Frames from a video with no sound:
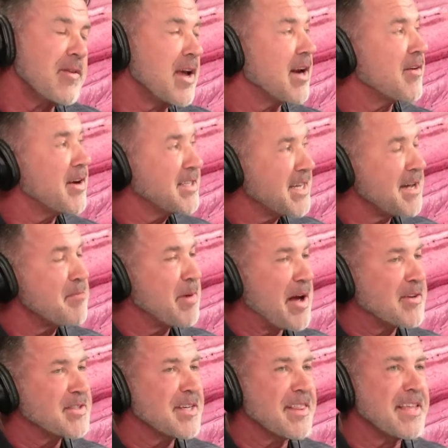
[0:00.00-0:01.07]
We had a great time
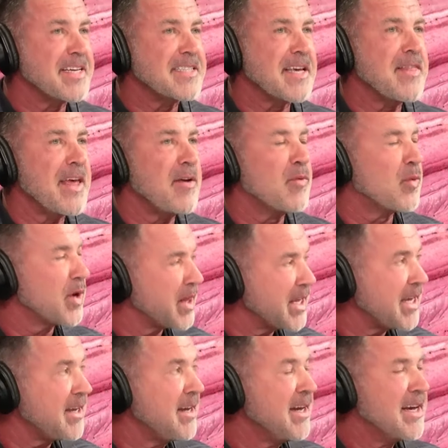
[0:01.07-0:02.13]
bouncing things, and they
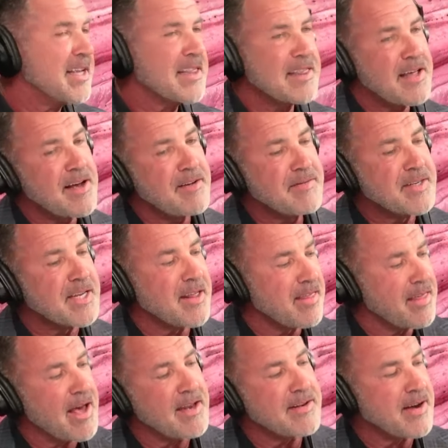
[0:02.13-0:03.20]
really loved
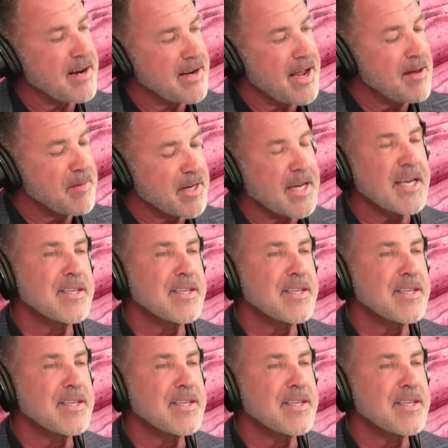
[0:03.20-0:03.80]
that dynamic.